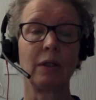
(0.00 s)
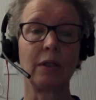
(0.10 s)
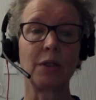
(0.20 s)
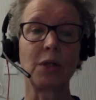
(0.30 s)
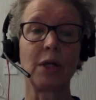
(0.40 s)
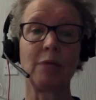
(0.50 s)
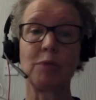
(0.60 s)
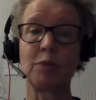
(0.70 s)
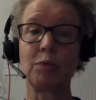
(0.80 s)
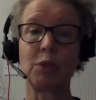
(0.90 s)
In the
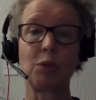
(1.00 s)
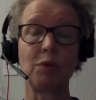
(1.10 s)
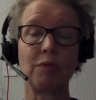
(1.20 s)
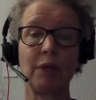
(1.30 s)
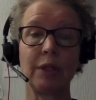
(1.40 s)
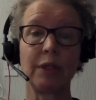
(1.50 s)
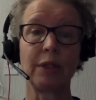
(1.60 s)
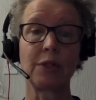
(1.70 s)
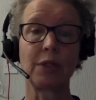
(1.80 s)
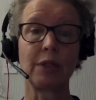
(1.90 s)
times in which we find
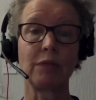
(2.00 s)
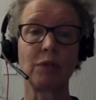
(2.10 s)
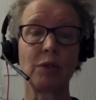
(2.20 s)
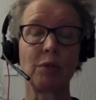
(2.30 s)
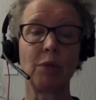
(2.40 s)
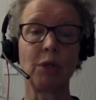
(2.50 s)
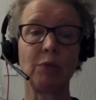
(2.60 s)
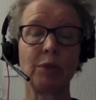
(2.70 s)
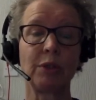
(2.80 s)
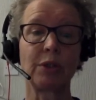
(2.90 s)
ourselves at the
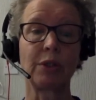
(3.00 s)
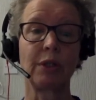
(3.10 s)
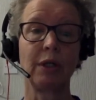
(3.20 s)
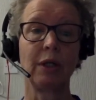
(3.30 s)
moment,